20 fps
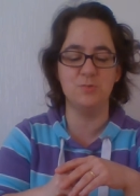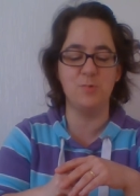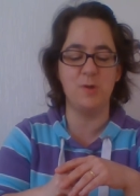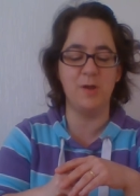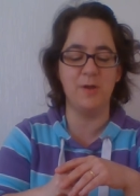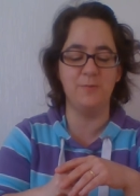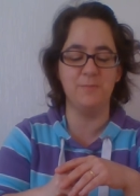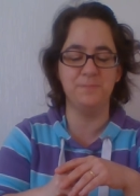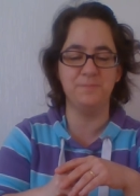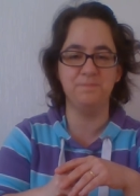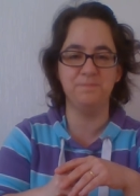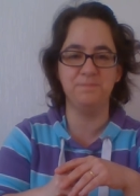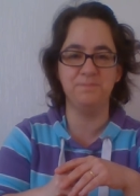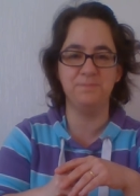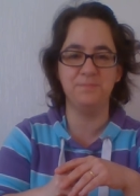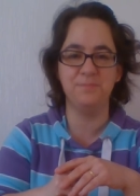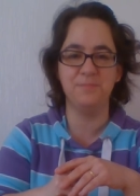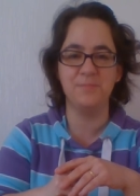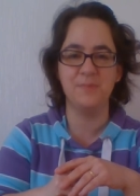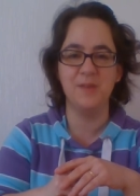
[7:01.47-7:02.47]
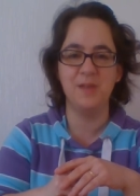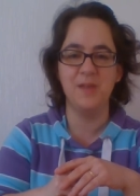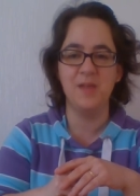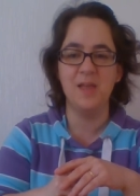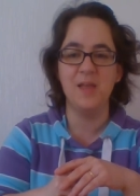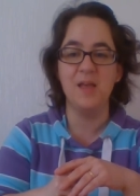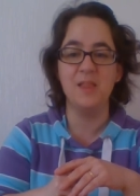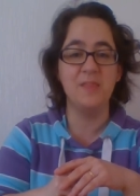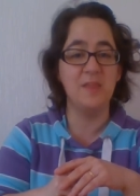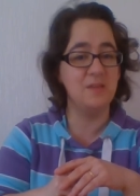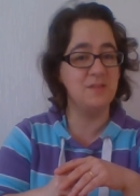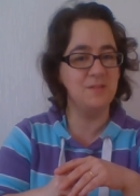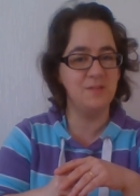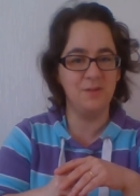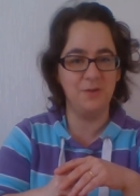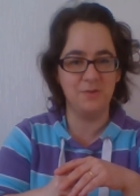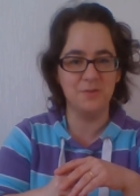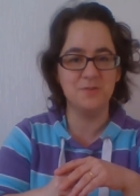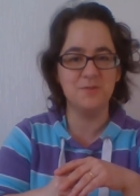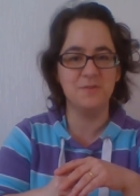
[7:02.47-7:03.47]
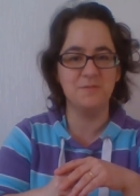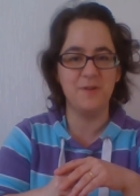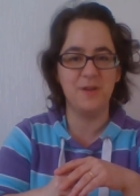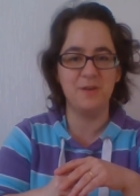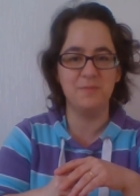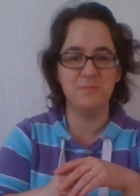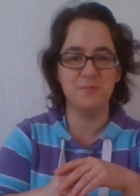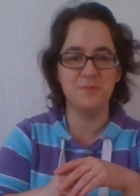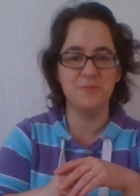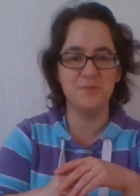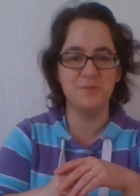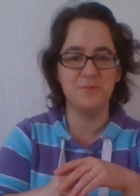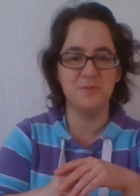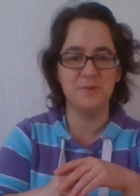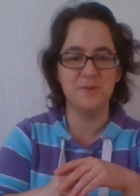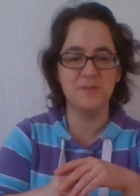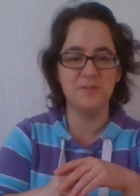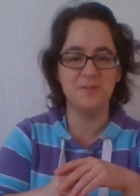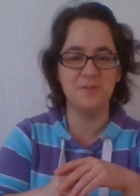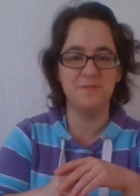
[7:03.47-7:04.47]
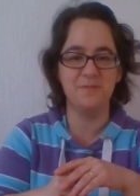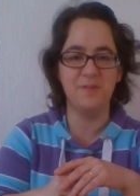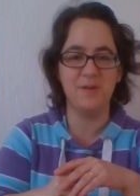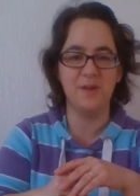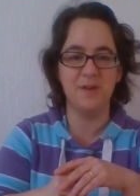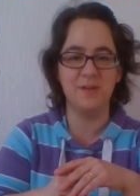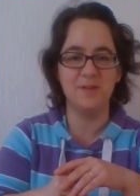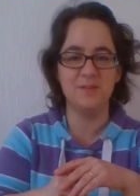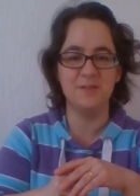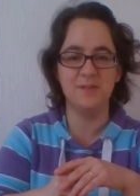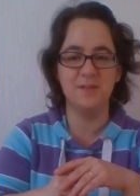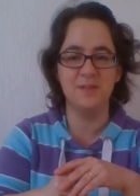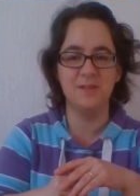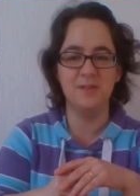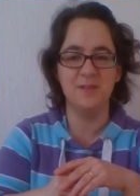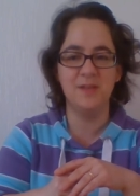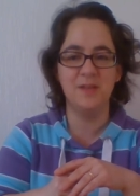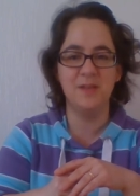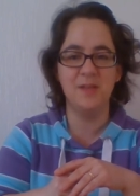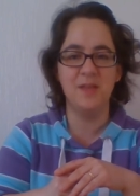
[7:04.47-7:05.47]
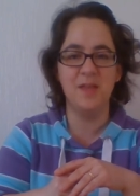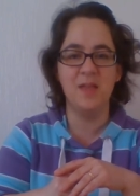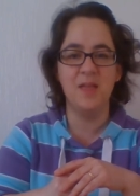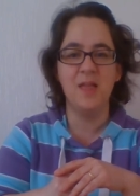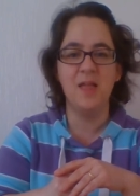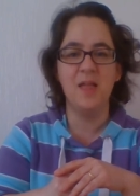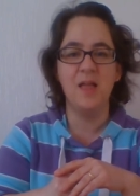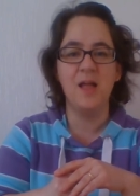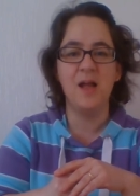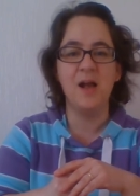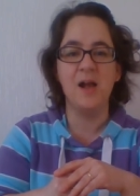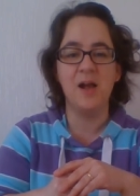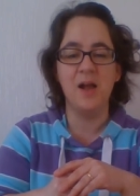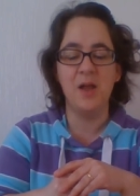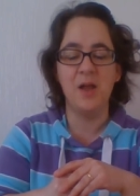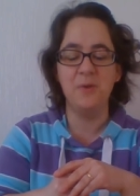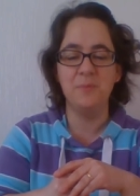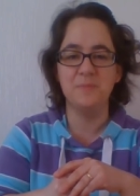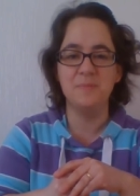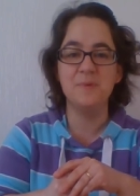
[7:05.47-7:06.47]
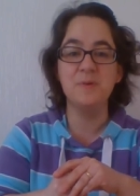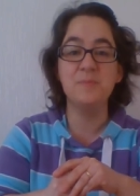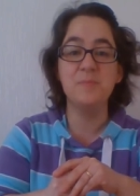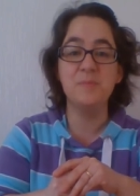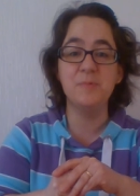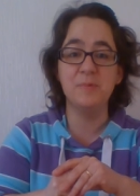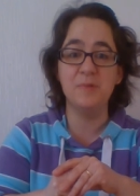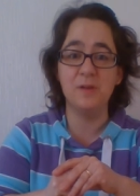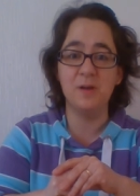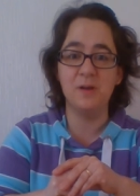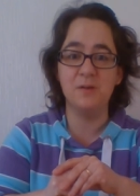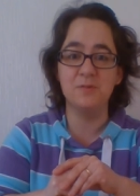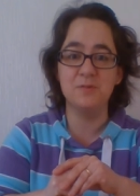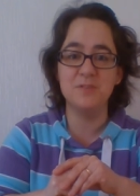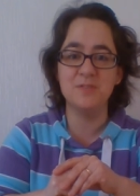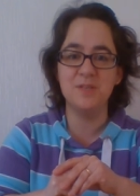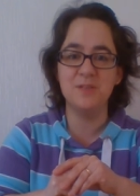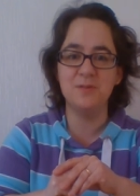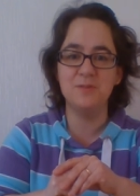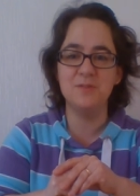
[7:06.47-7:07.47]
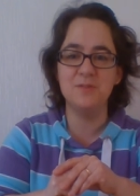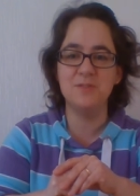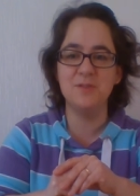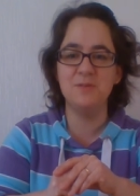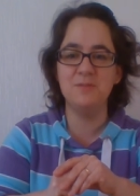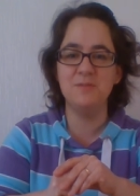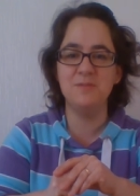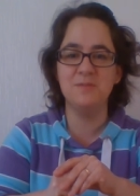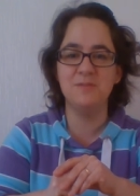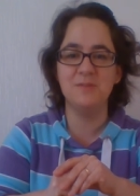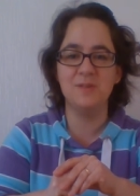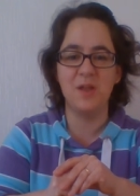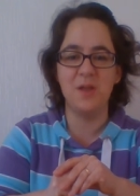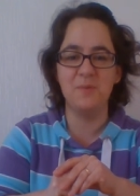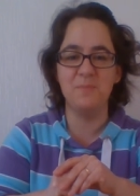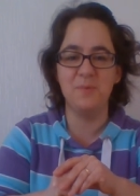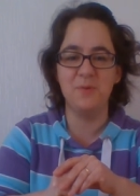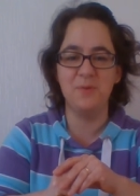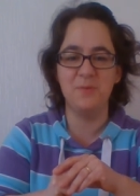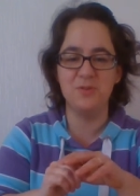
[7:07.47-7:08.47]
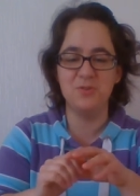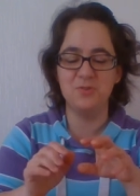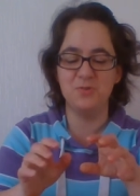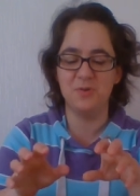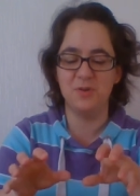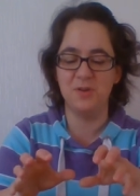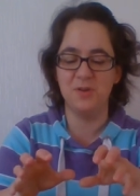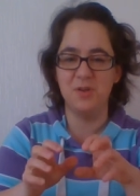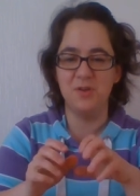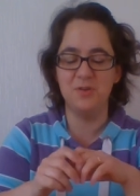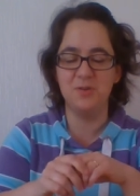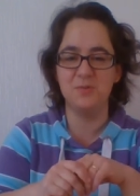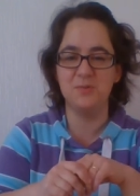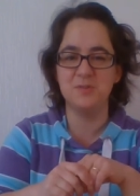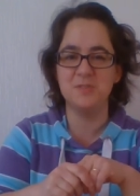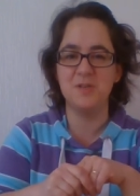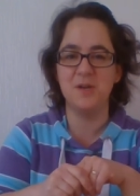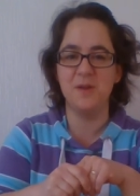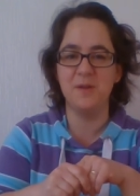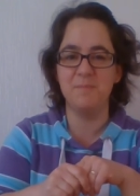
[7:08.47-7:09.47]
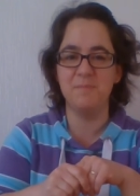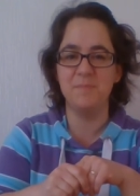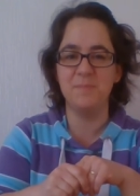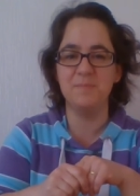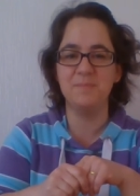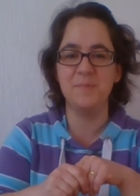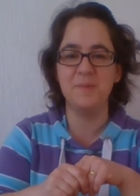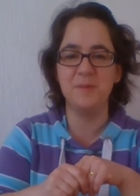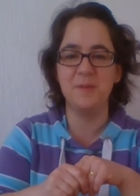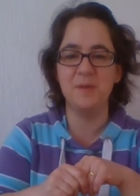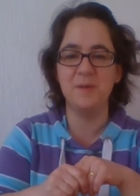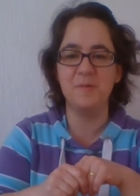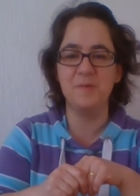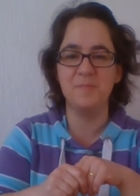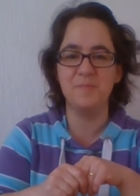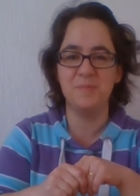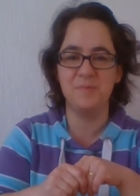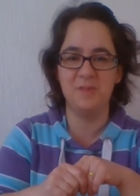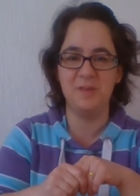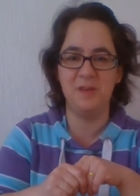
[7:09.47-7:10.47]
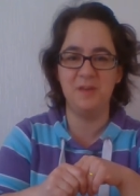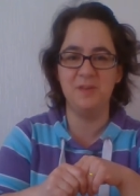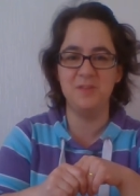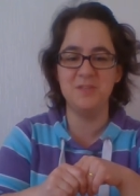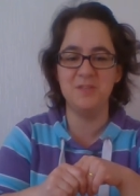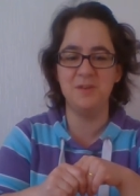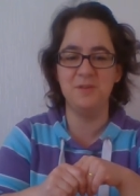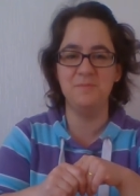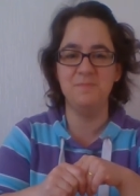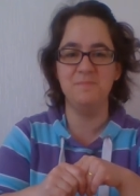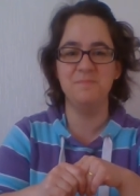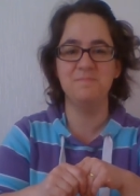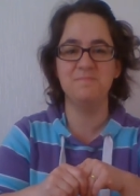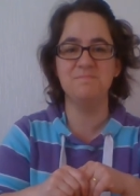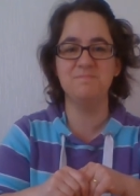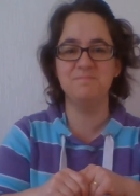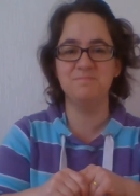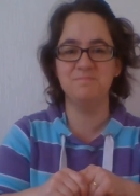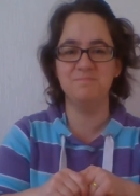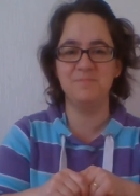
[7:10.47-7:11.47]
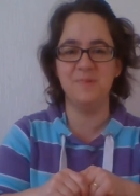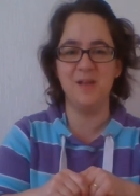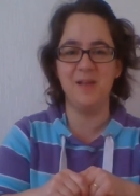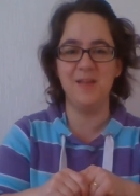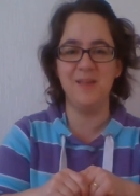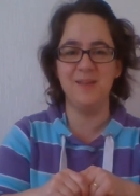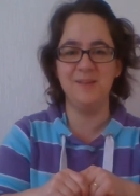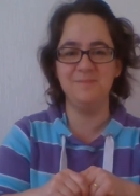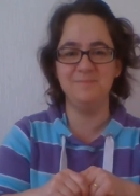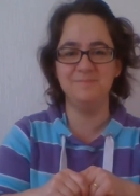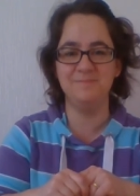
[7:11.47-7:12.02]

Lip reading: well. There's lots of animal stories to find. I hope that I'll see you soon. Hope you enjoy your time. See you soon. Bye.